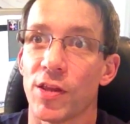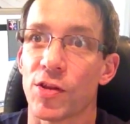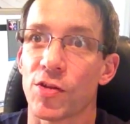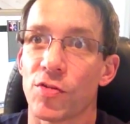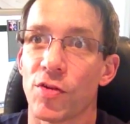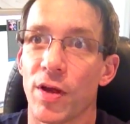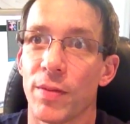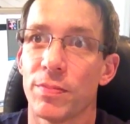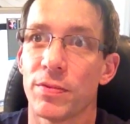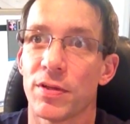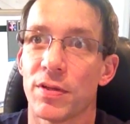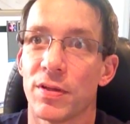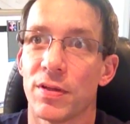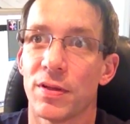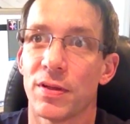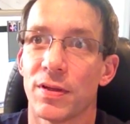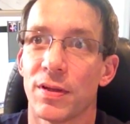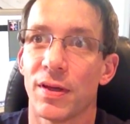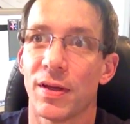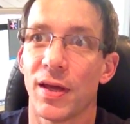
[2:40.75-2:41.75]
script.
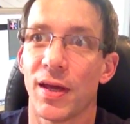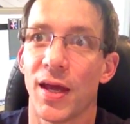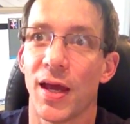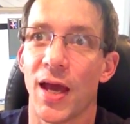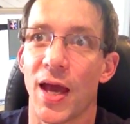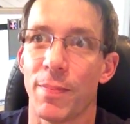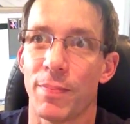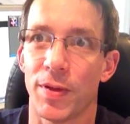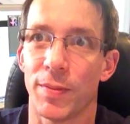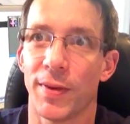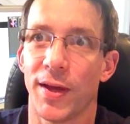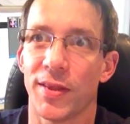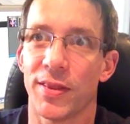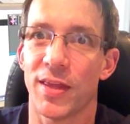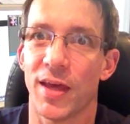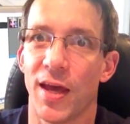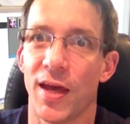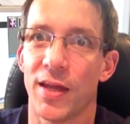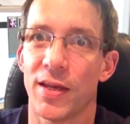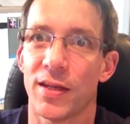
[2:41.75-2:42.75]
Happy about
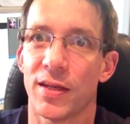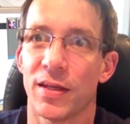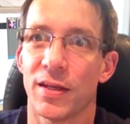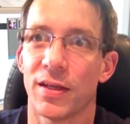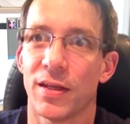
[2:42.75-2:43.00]
that.